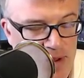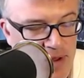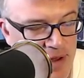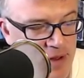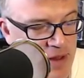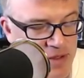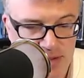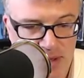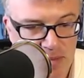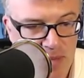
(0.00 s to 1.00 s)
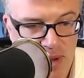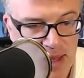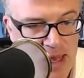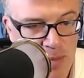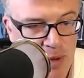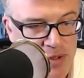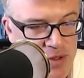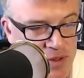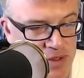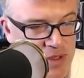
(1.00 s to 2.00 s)
That's just, again, a
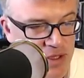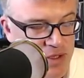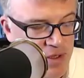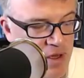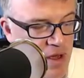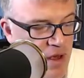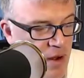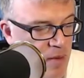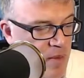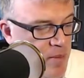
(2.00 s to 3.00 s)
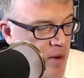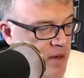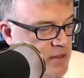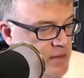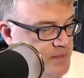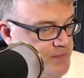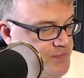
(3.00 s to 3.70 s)
personal decision on my part.